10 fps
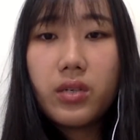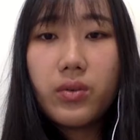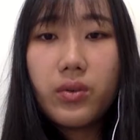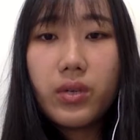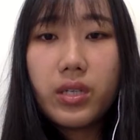
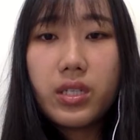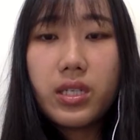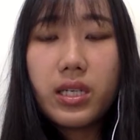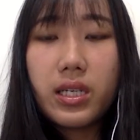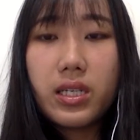which
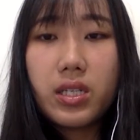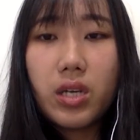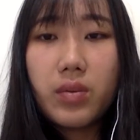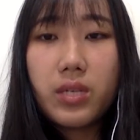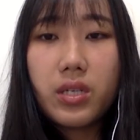is
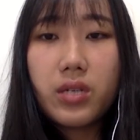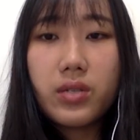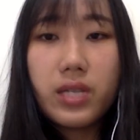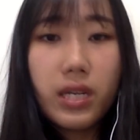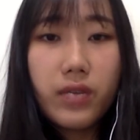optical
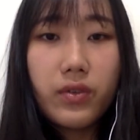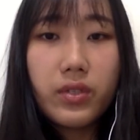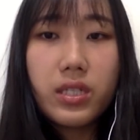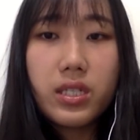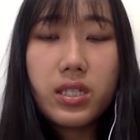telephone
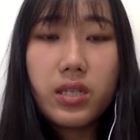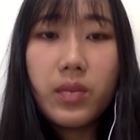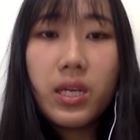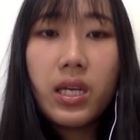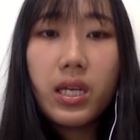system
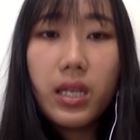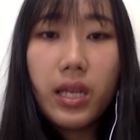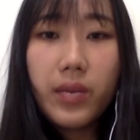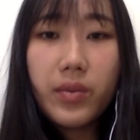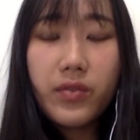
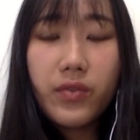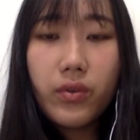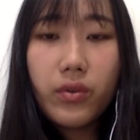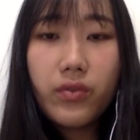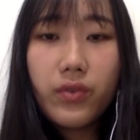named
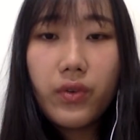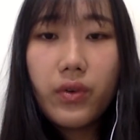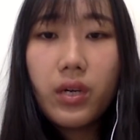photophone.